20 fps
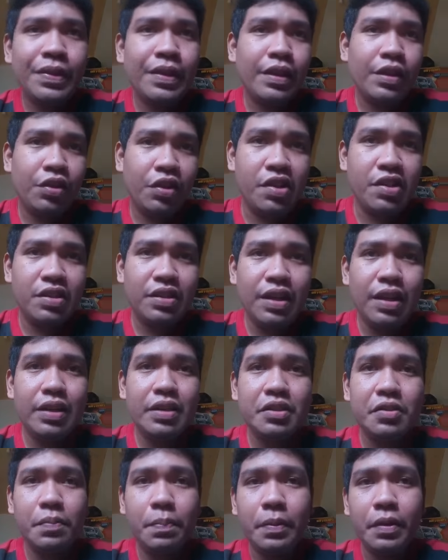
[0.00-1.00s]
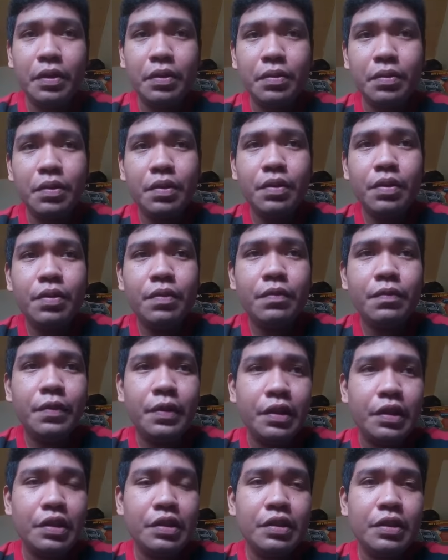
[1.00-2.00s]
To install the CPU,
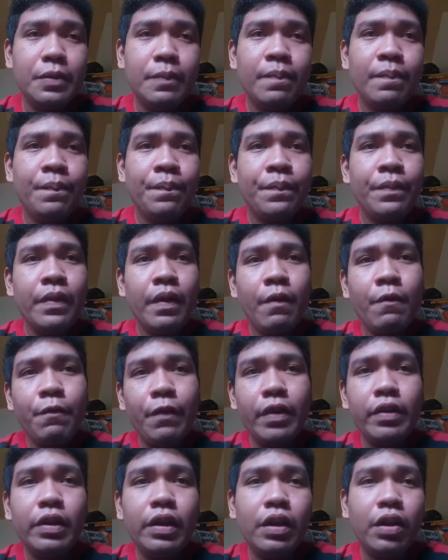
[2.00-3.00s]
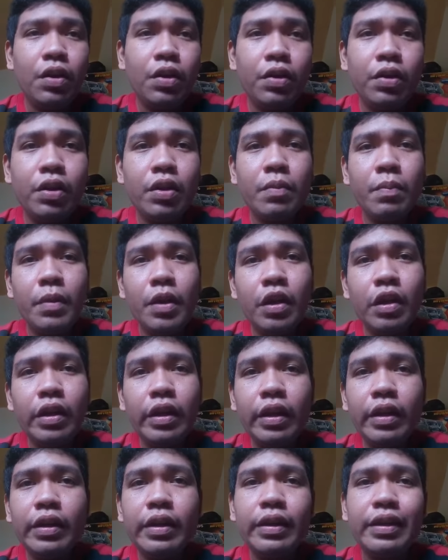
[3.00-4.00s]
first, find the corner
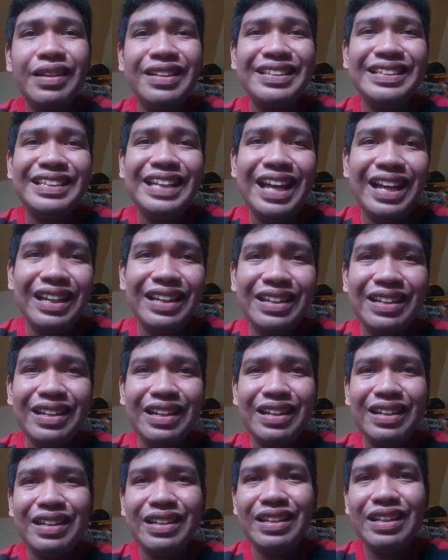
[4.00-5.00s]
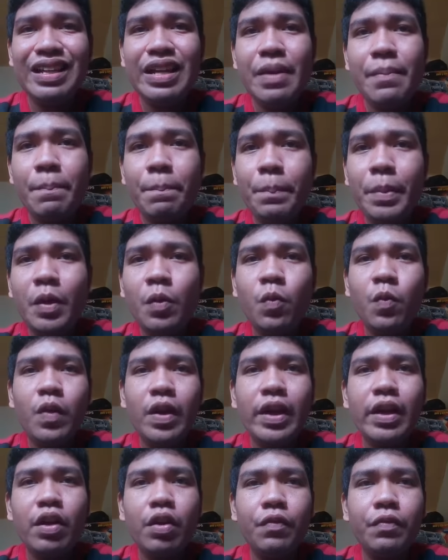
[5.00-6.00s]
marking that designate pin
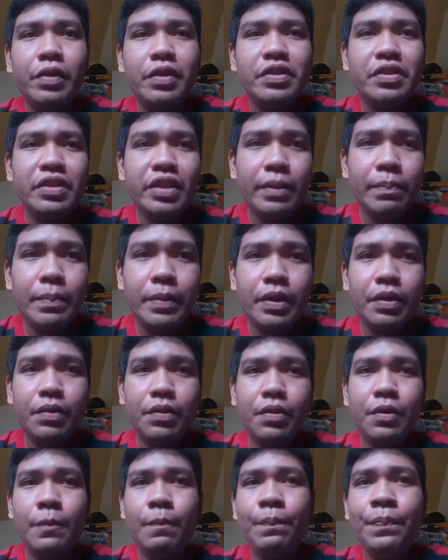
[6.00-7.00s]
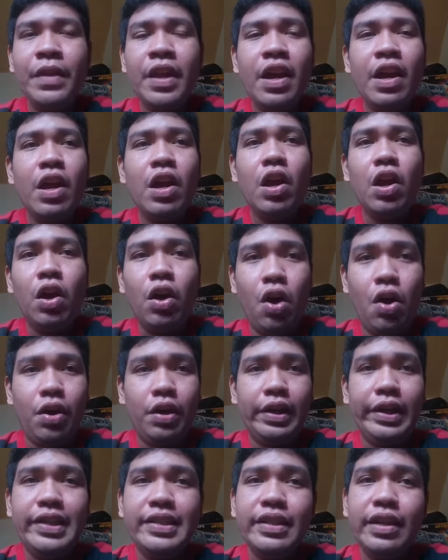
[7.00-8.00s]
1 of the CPU.
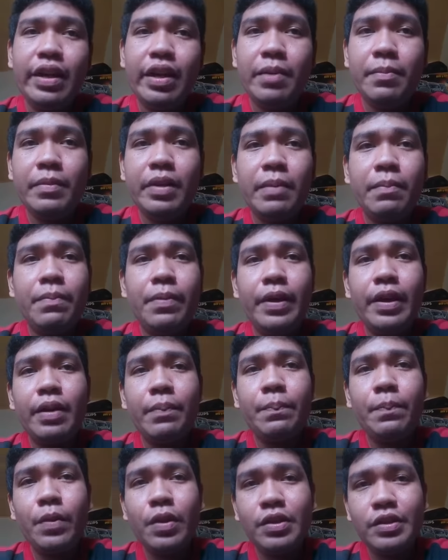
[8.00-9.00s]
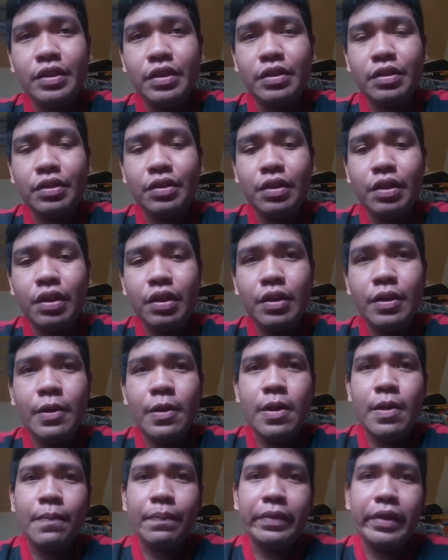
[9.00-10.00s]
On this AMD brand processor,
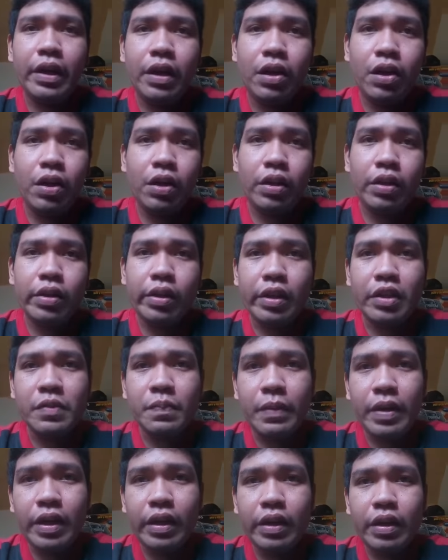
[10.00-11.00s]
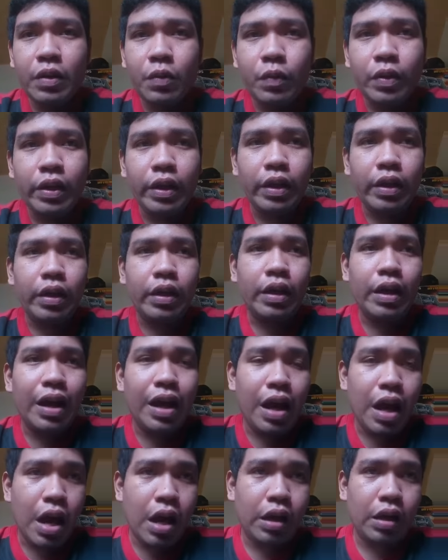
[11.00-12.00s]
the corner is marked with an
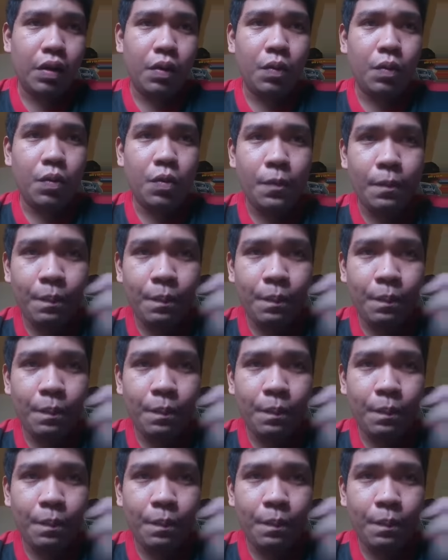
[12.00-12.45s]
arrow.